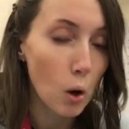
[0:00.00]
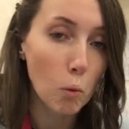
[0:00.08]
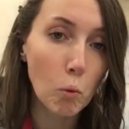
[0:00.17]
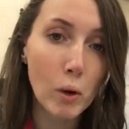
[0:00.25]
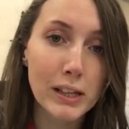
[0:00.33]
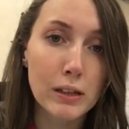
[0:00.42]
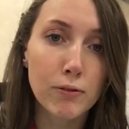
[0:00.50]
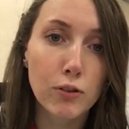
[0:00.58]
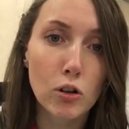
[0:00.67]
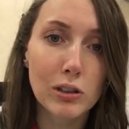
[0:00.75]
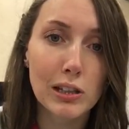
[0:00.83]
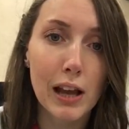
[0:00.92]
What is the
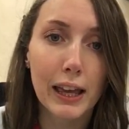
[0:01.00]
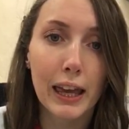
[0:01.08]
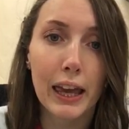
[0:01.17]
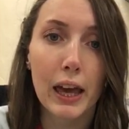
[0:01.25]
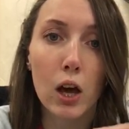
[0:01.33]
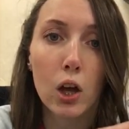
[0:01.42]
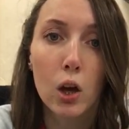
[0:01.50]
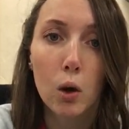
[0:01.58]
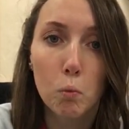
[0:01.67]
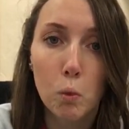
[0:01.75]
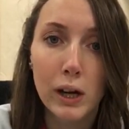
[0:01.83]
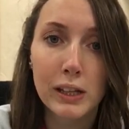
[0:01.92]
fox like here?
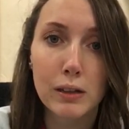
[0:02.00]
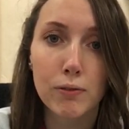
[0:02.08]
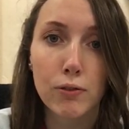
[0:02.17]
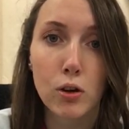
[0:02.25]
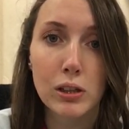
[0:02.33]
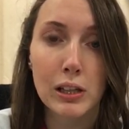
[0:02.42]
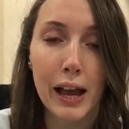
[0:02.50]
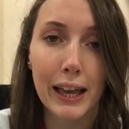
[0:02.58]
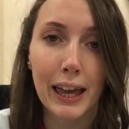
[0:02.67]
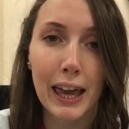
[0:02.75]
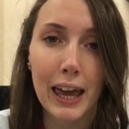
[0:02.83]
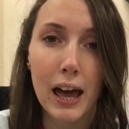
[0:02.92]
What is the fox
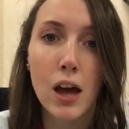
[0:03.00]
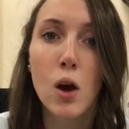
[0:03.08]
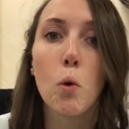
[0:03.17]
like here?